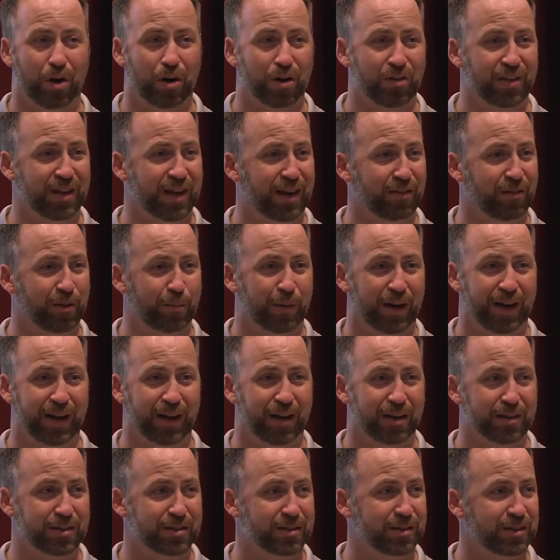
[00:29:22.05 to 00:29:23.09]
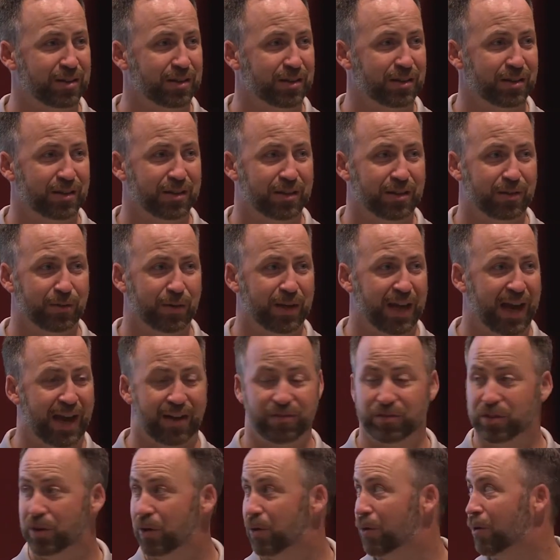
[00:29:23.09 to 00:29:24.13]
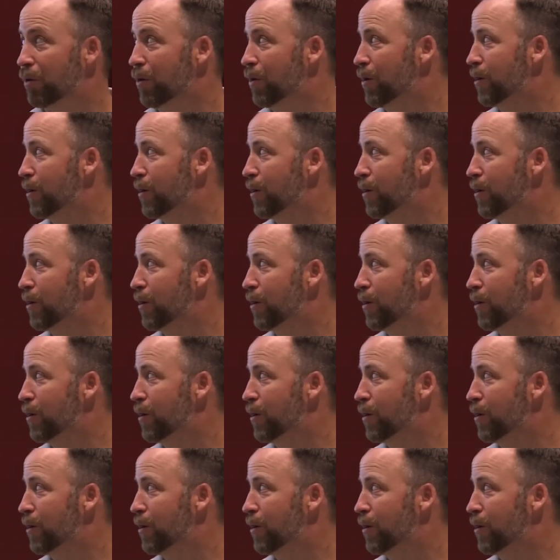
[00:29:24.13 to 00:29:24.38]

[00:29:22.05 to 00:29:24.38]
harder than everybody else. We have to.